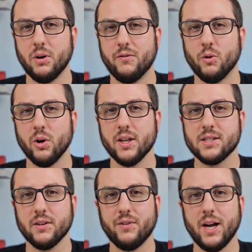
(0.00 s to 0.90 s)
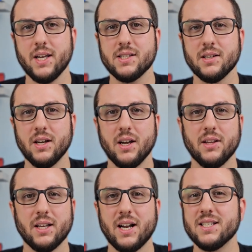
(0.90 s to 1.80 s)
for this device
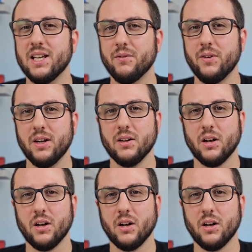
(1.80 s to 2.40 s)
that has given